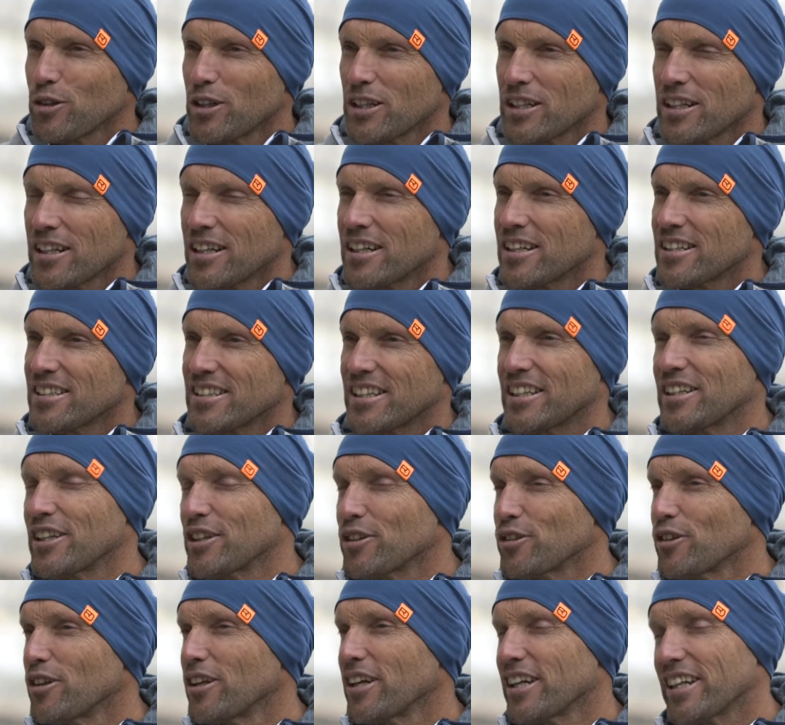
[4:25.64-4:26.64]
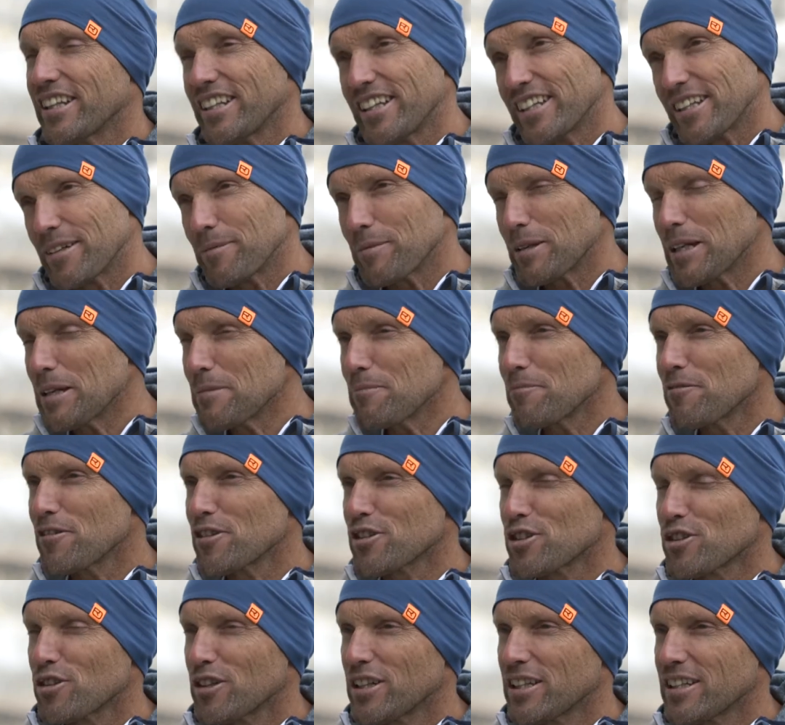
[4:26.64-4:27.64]
An alpine climb doesn't finish
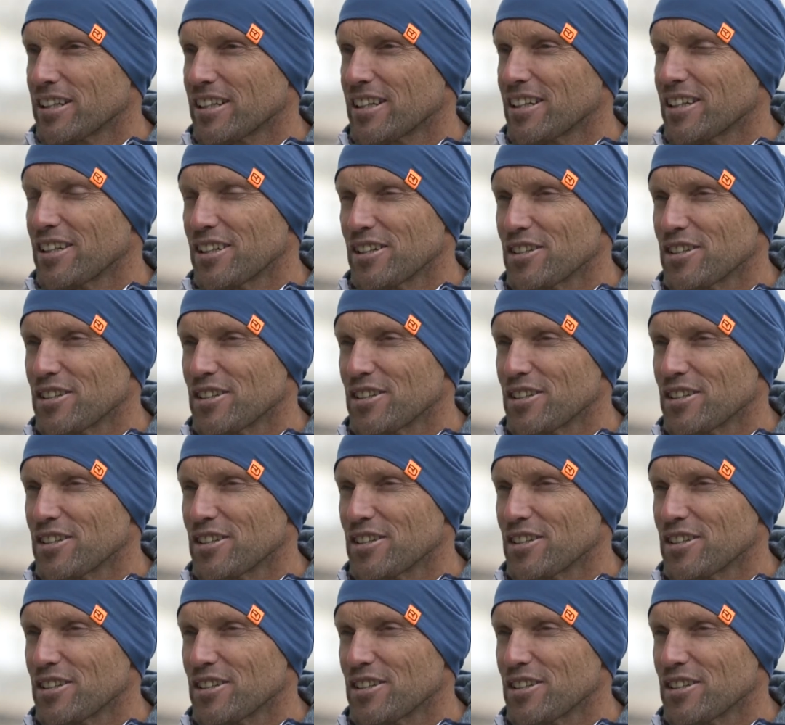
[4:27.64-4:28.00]
when you reach the